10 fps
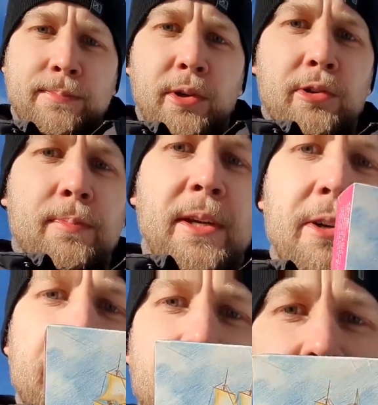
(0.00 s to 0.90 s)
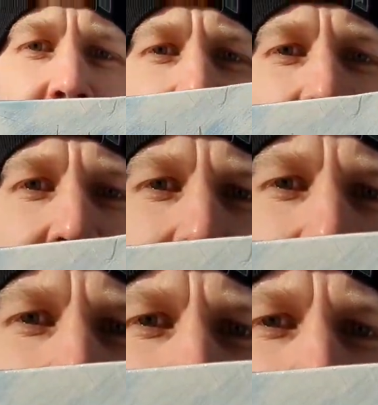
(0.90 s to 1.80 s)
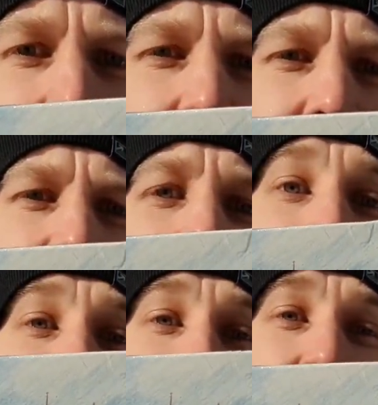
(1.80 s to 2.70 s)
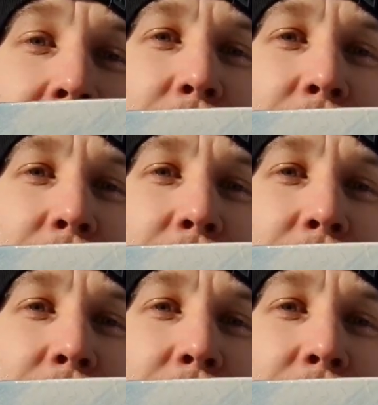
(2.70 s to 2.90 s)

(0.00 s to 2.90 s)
product because this apparently